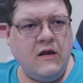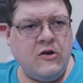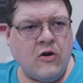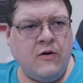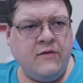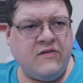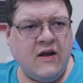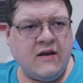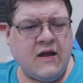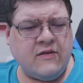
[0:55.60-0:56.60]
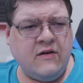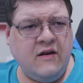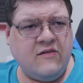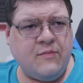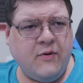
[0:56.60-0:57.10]
You're going second deck that
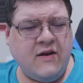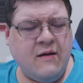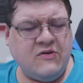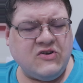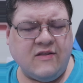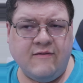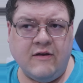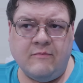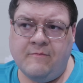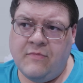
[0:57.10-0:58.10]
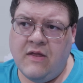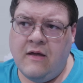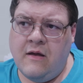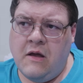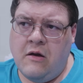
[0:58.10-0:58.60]
needs to put damage on the field
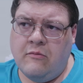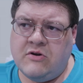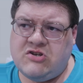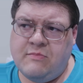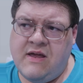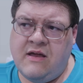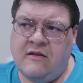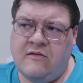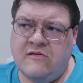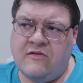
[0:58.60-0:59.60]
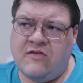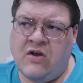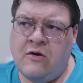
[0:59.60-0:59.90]
which means